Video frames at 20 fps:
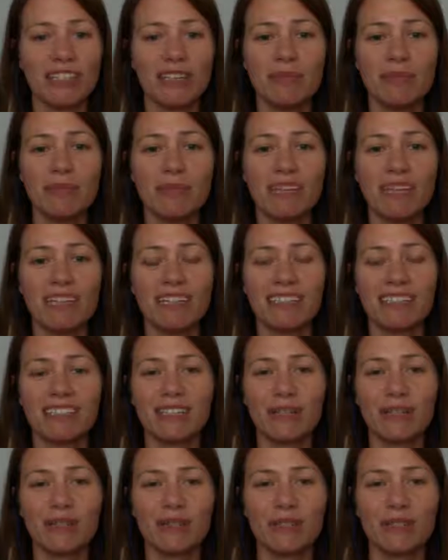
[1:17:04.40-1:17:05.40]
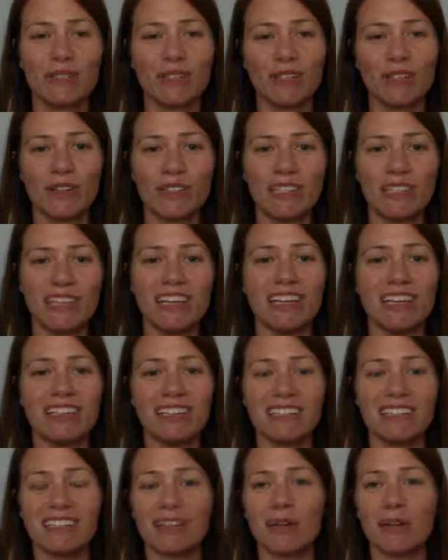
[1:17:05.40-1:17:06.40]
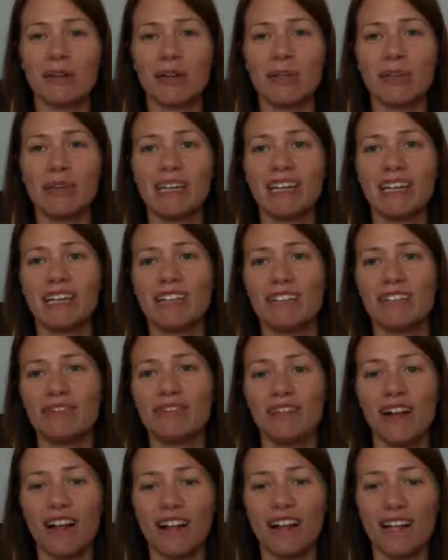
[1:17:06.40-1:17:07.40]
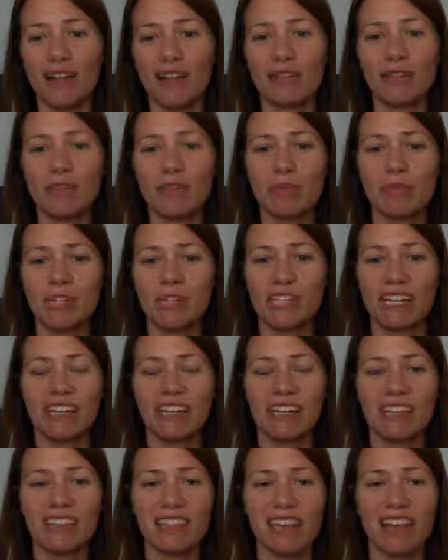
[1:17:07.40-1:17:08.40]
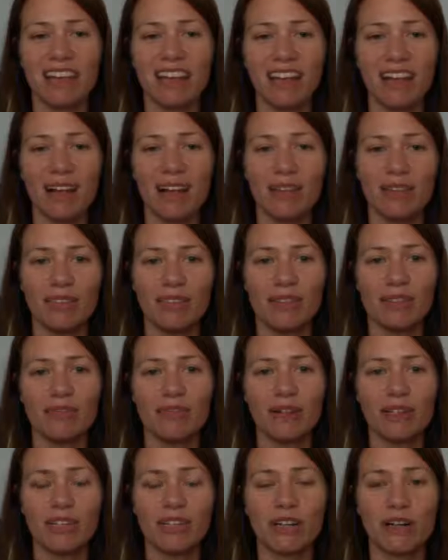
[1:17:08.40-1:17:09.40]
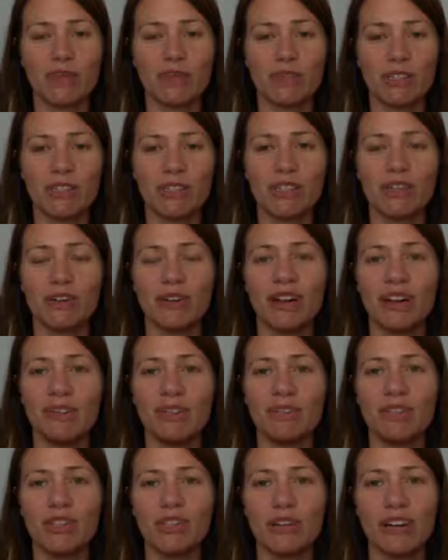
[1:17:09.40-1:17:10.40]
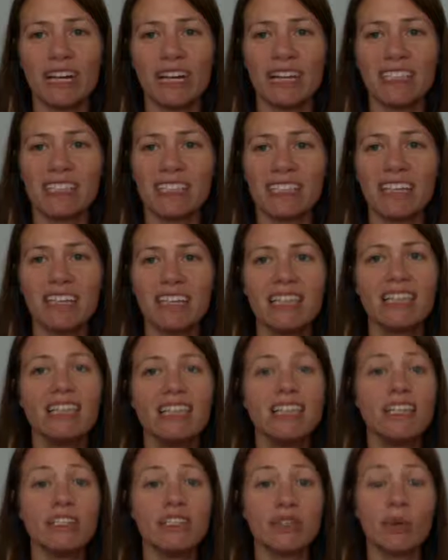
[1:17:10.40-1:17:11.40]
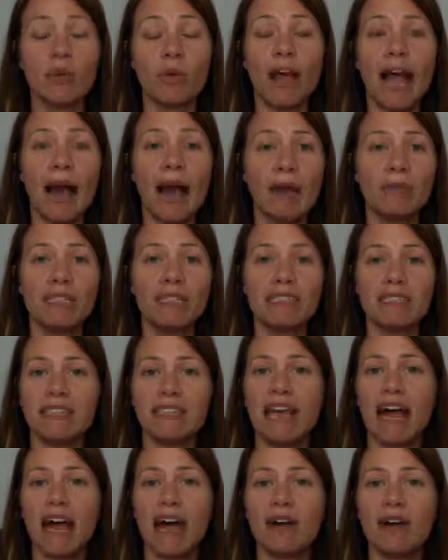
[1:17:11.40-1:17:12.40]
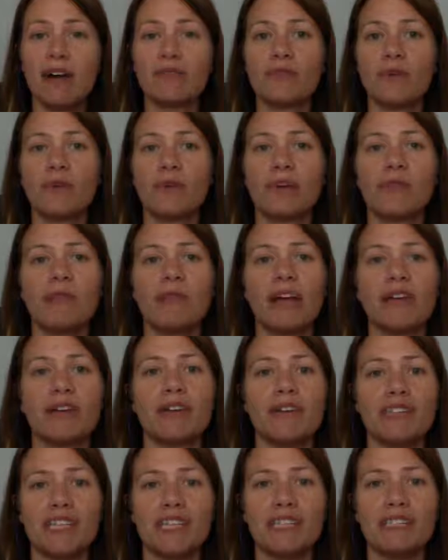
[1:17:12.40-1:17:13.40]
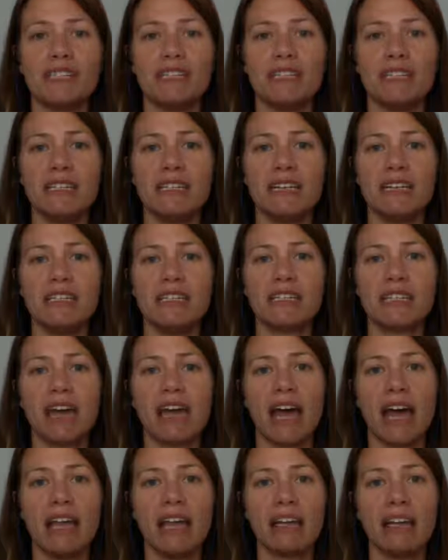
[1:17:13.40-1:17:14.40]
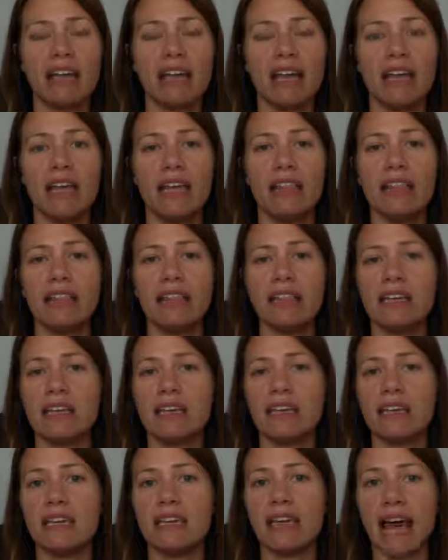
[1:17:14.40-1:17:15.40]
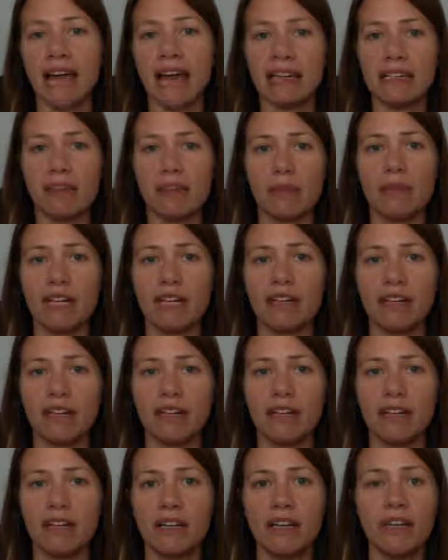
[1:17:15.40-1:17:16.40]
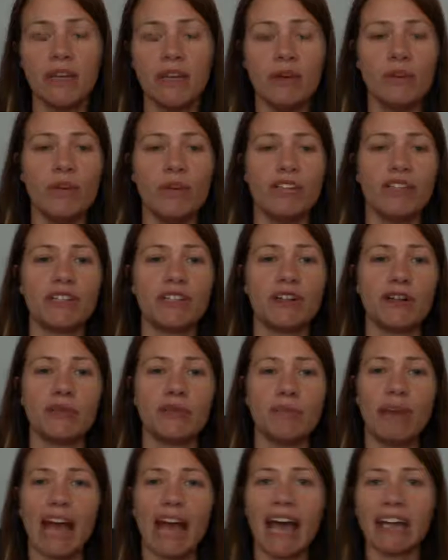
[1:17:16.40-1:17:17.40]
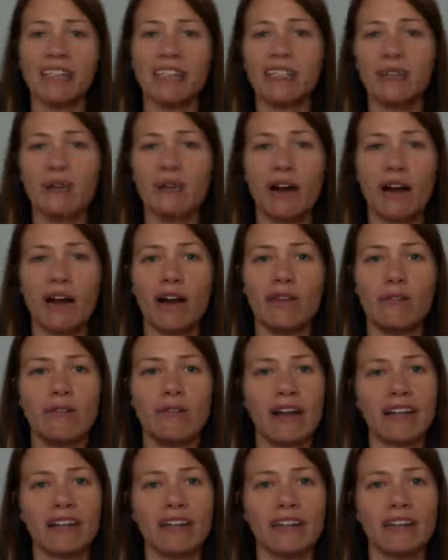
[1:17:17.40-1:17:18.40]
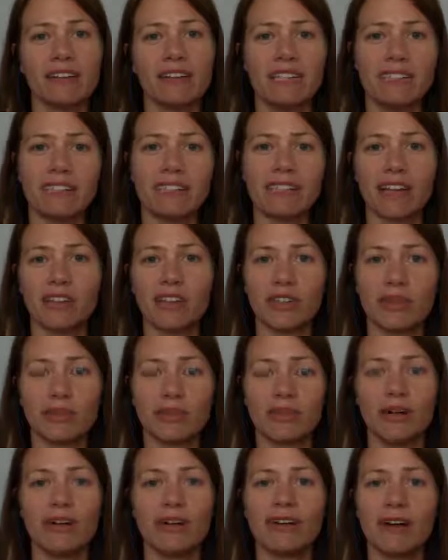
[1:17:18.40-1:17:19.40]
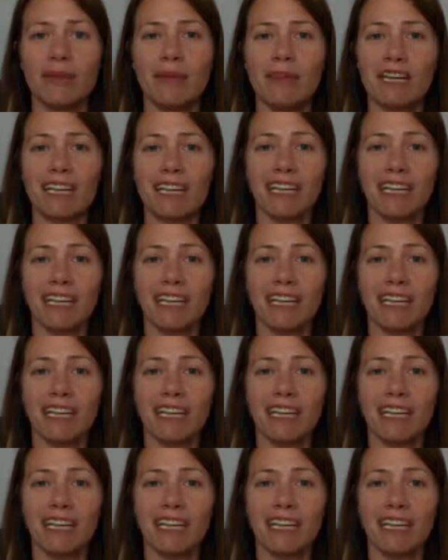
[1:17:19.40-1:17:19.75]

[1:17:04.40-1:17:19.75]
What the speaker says: being so close to the end of the summer, beginning of the fall. I really appreciate it that, that folks are able to join us. So what happens now for MicroJC is that in the academic year, we turn back to our regularly scheduled programming